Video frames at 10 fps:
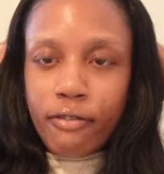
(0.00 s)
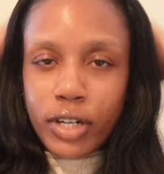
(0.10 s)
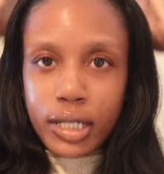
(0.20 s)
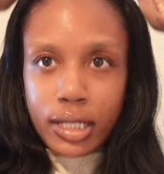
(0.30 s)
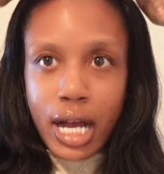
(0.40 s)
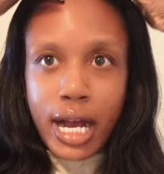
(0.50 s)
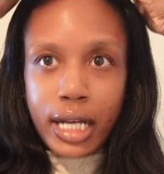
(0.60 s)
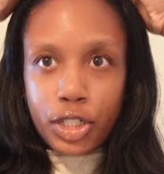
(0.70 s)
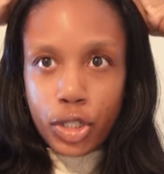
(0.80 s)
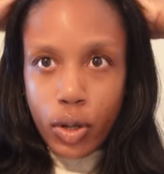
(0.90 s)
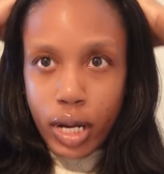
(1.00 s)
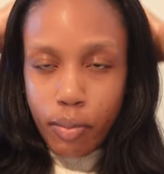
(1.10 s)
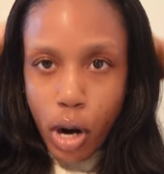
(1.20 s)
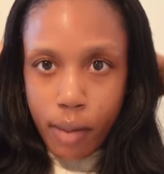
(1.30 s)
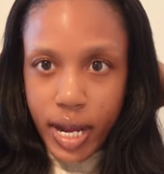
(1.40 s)
First, I just go ahead
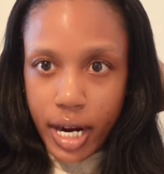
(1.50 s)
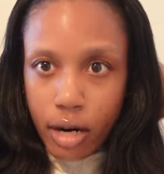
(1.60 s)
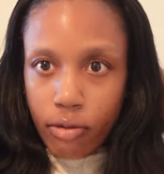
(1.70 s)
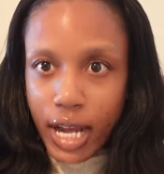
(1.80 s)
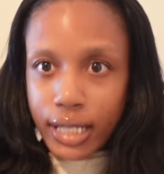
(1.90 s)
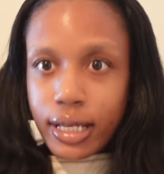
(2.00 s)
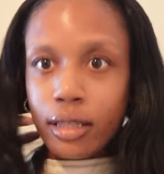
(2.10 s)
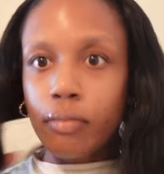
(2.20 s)
and part my hair right down the